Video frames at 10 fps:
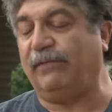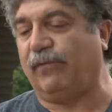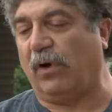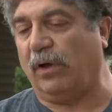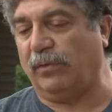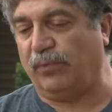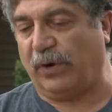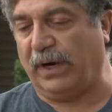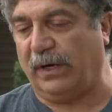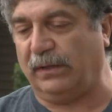for all the
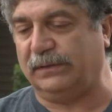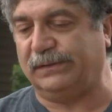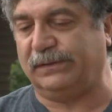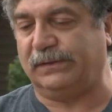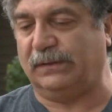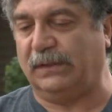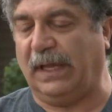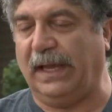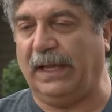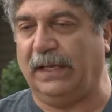prayers
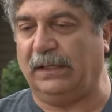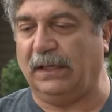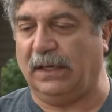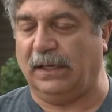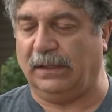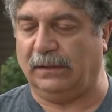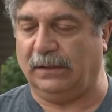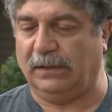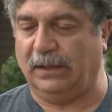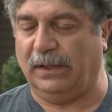and. Uh,
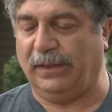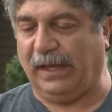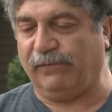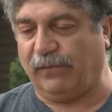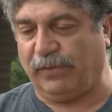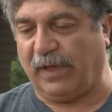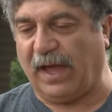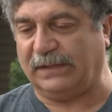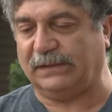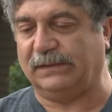thankful
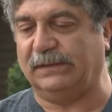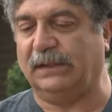thoughts.